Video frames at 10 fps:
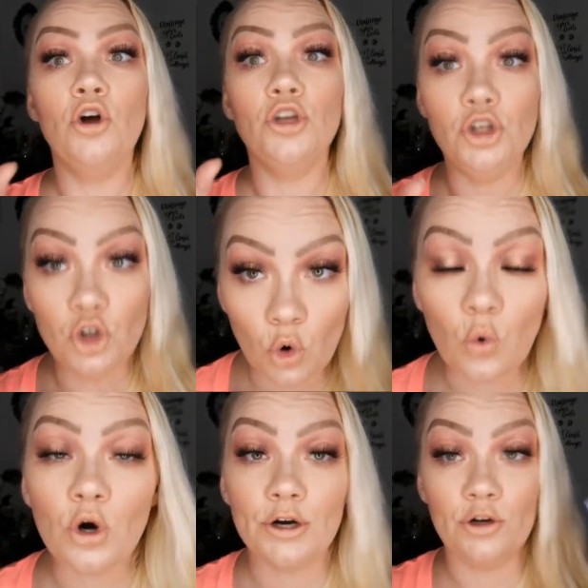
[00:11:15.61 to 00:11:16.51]

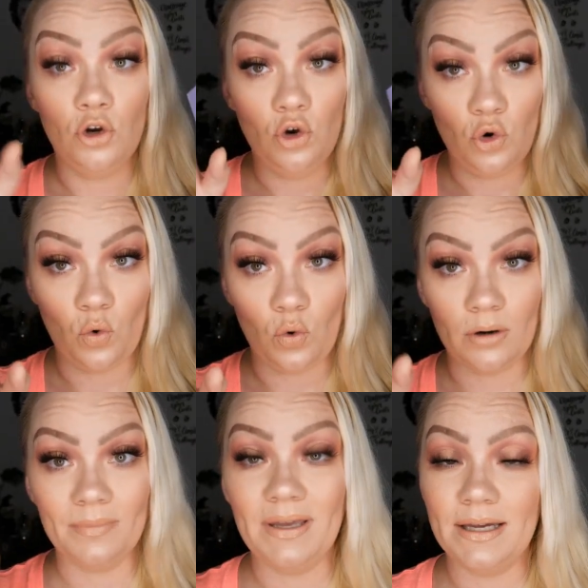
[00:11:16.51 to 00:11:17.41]

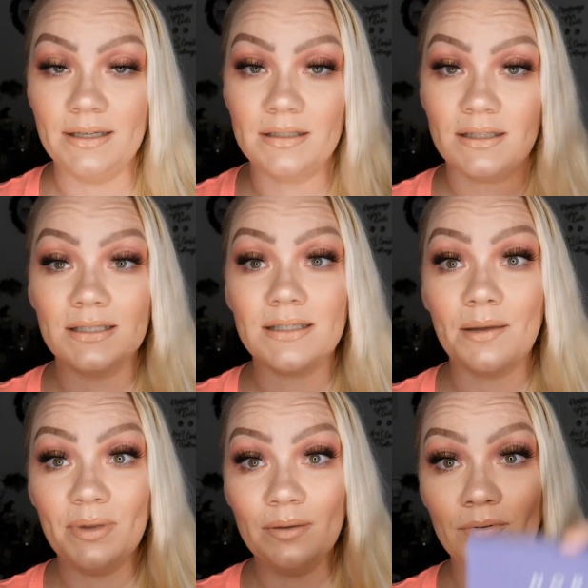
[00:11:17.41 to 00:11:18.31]
norm is, because
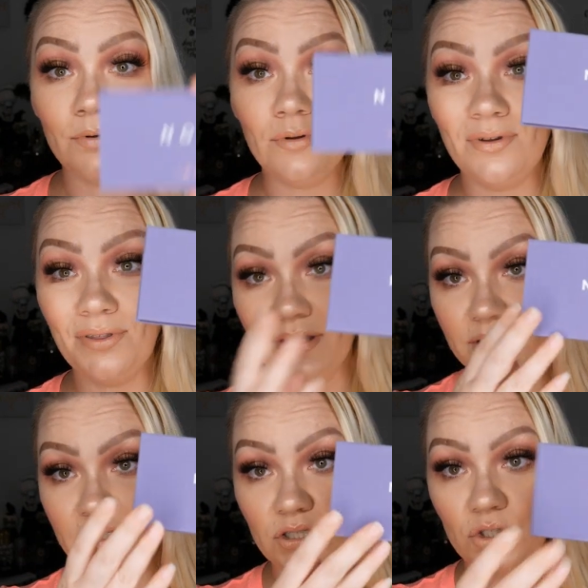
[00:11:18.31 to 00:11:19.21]
some people,
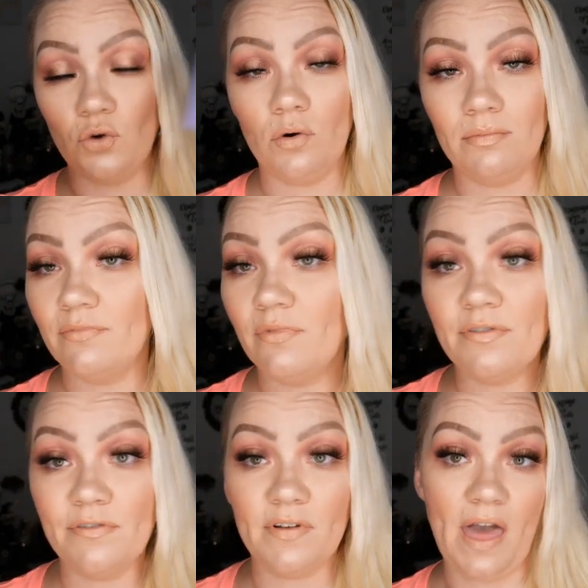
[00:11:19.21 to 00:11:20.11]
this is a norm
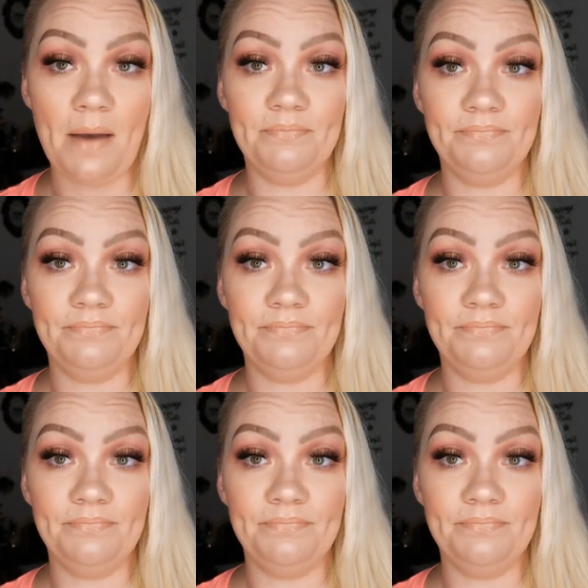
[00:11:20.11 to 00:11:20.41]
for them.